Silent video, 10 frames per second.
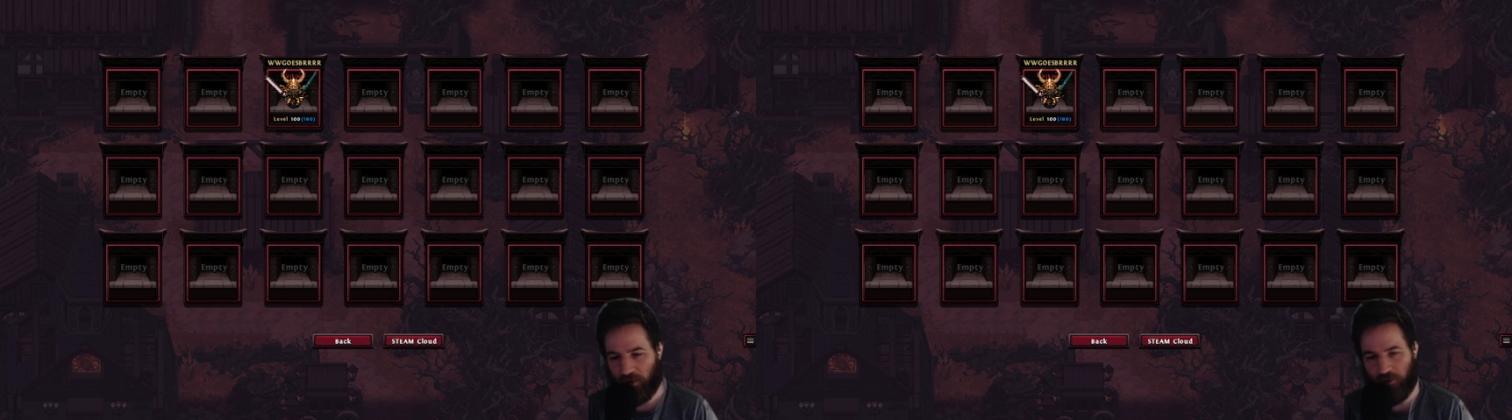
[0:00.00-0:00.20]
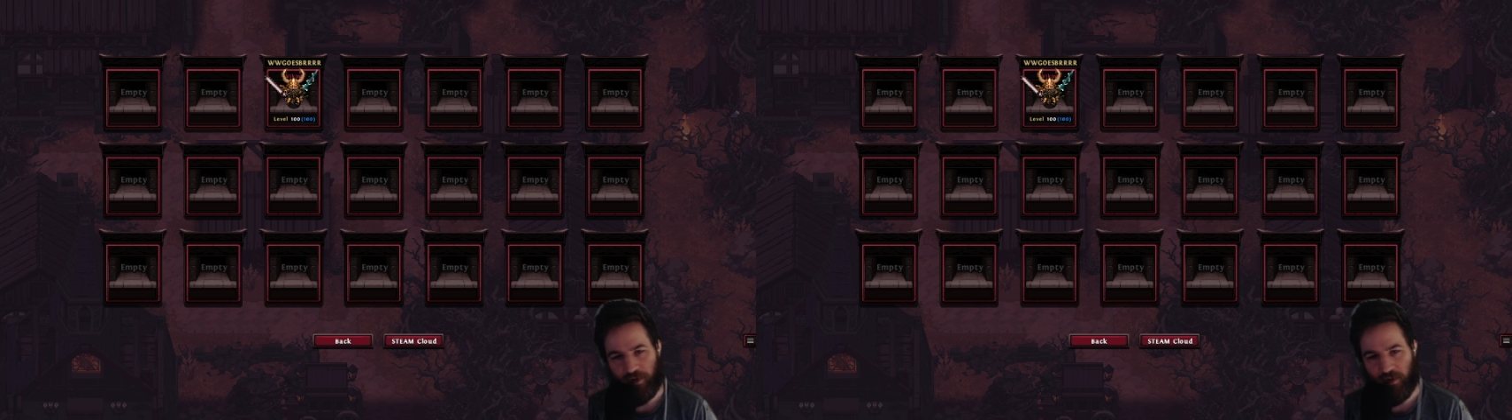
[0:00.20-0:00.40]

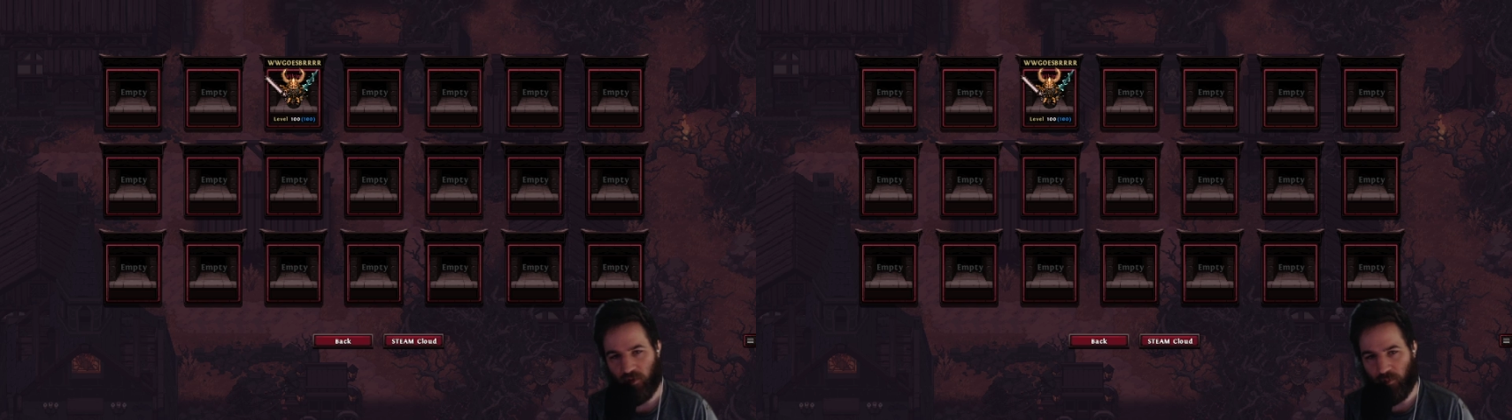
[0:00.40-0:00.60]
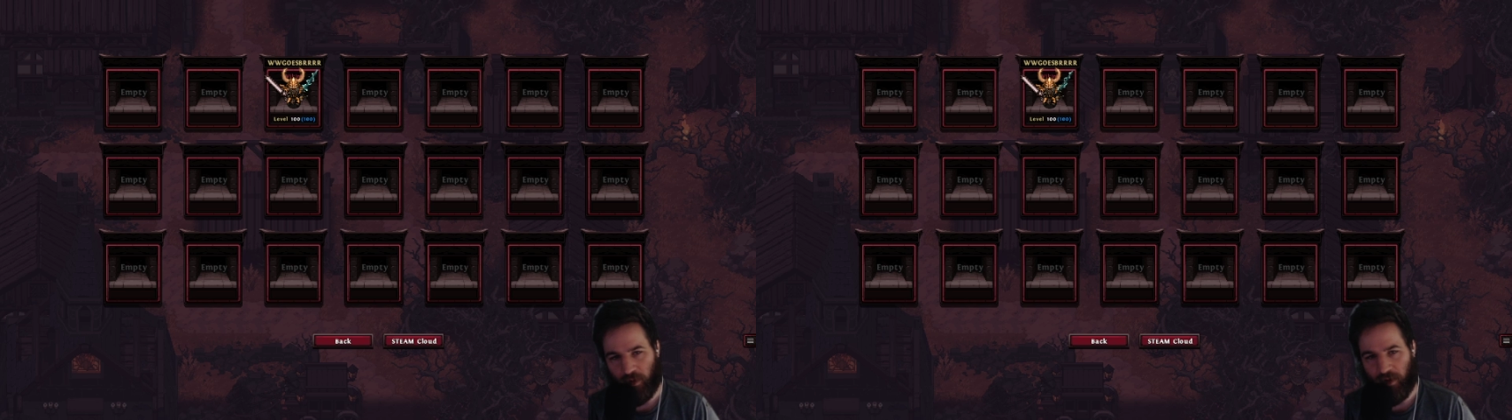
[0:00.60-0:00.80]
together
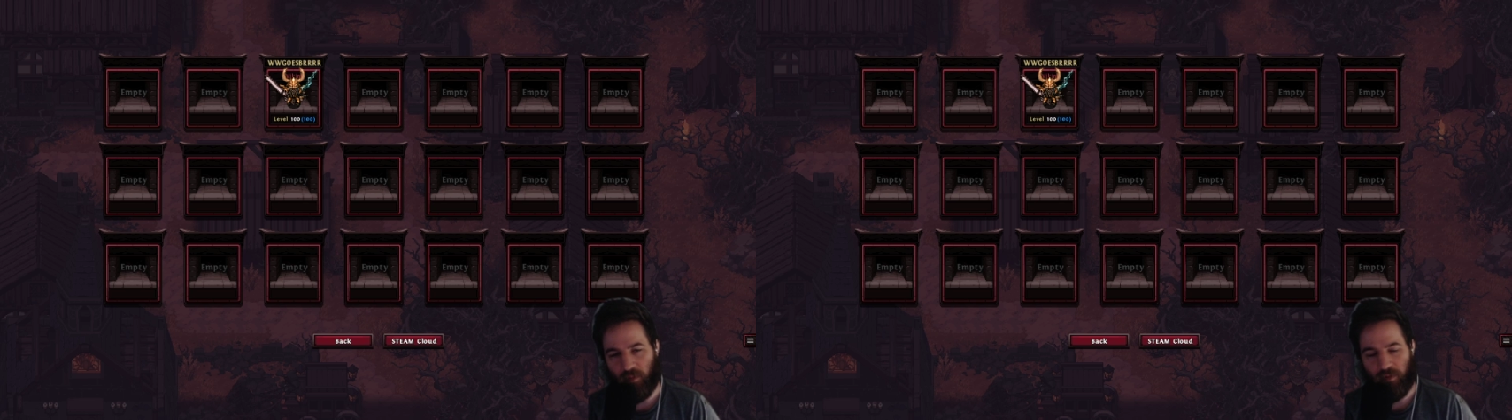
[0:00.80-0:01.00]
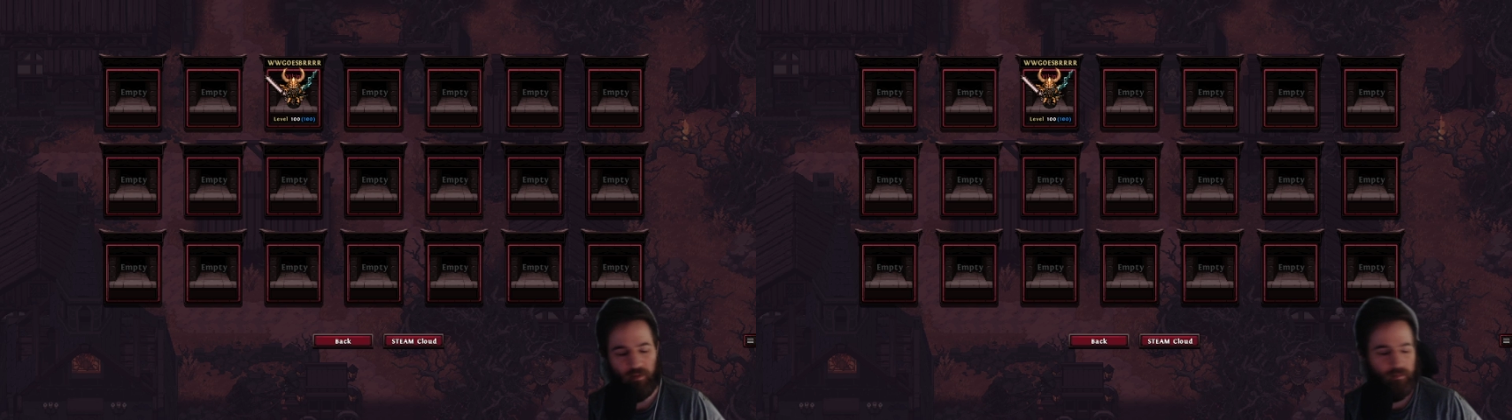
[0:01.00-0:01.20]
and playing
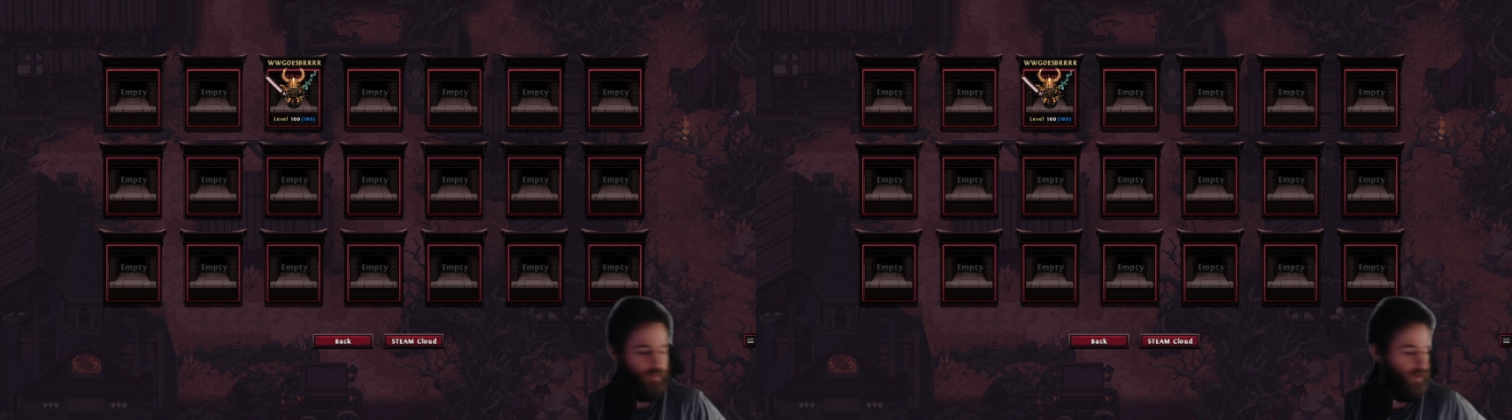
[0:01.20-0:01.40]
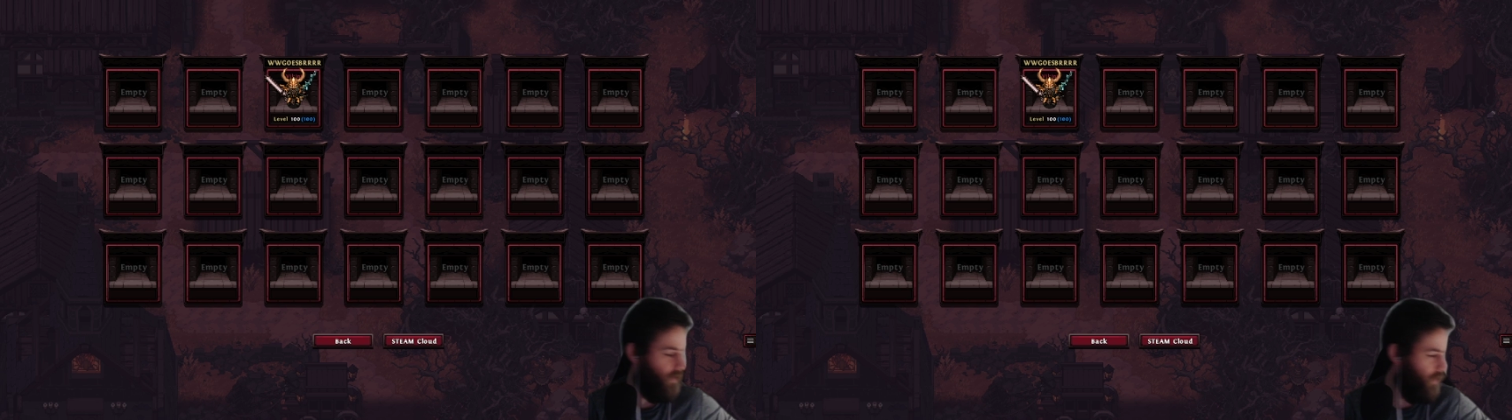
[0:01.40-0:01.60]
with it.
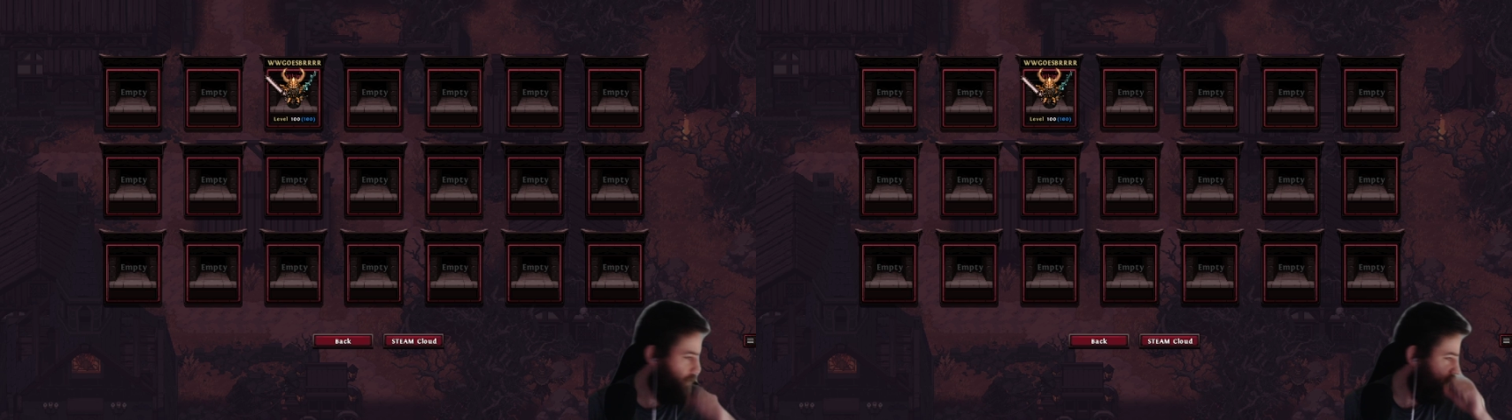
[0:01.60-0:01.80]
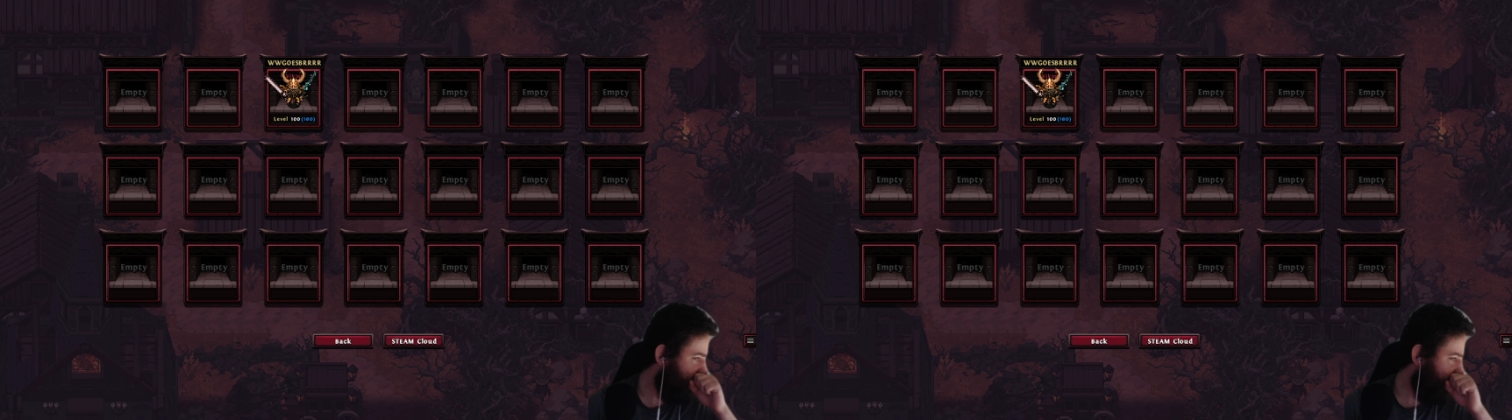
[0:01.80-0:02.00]

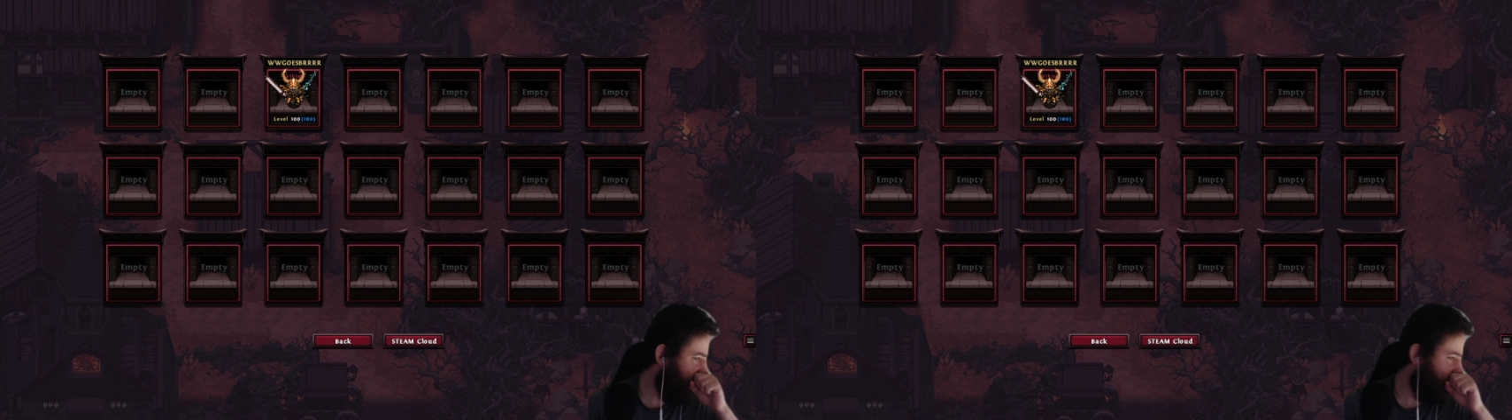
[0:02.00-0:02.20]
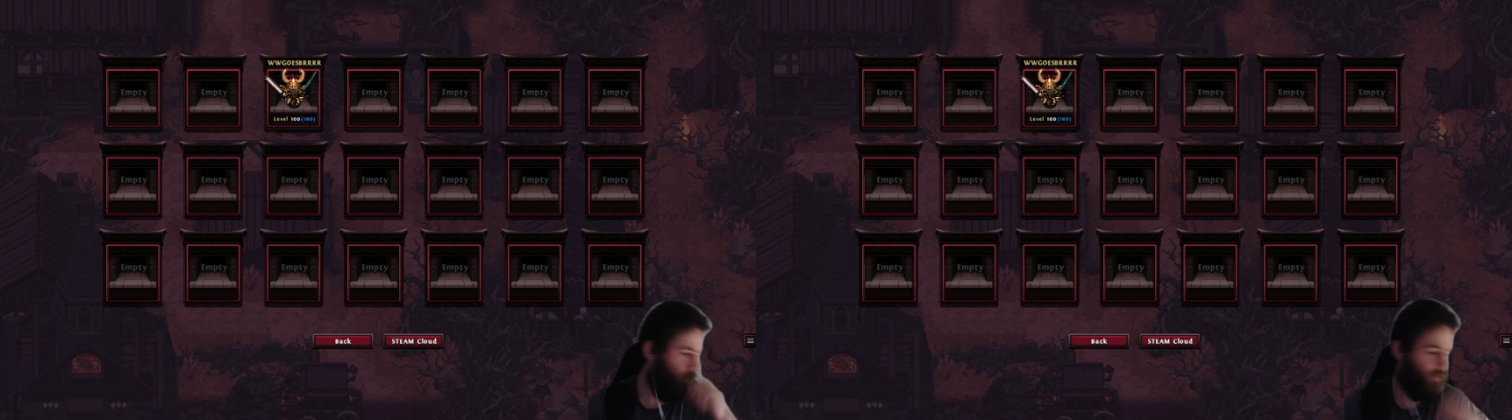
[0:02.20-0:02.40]

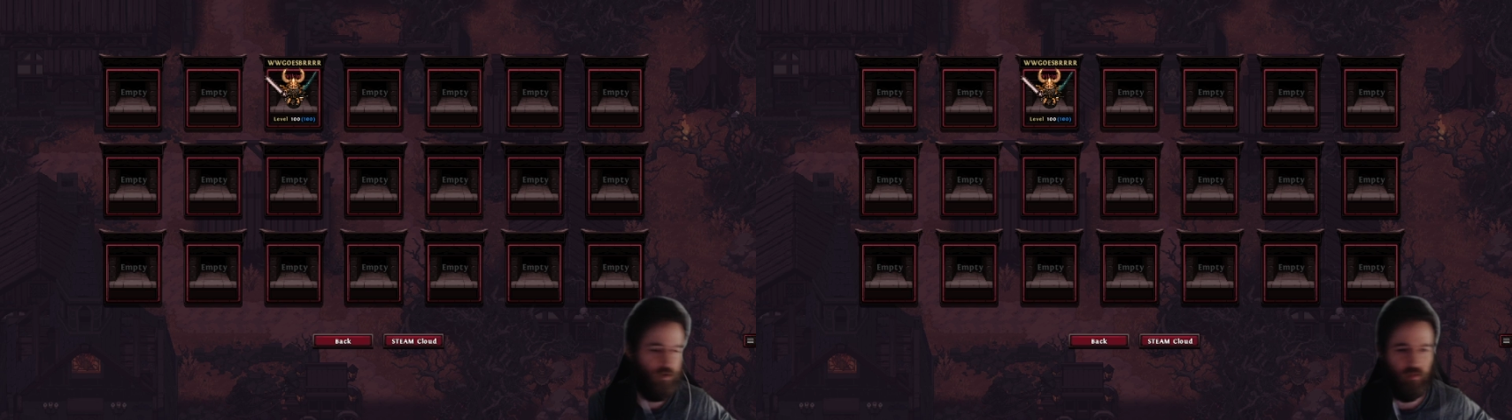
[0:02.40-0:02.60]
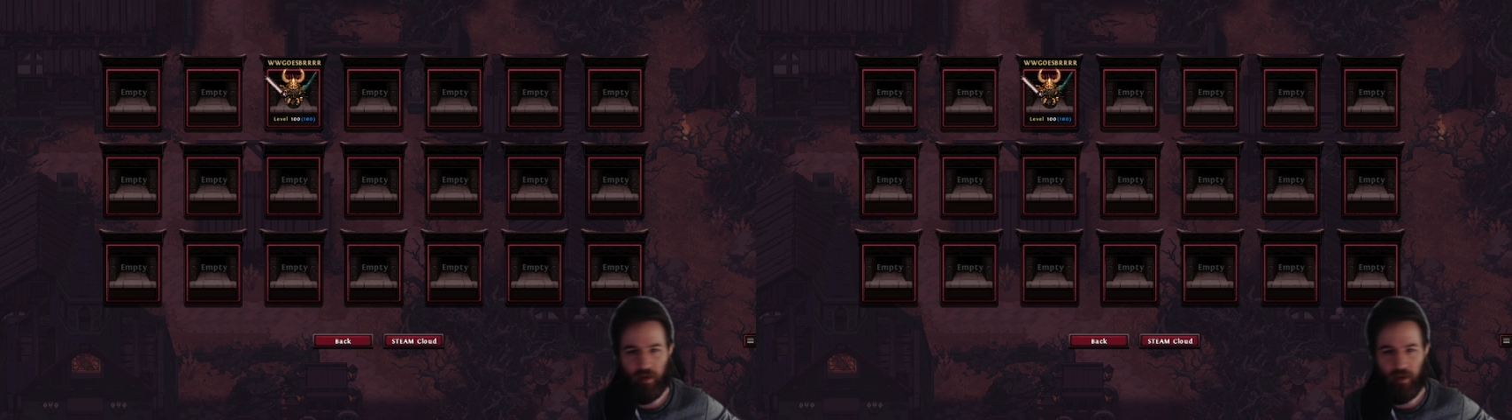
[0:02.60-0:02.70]
Excuse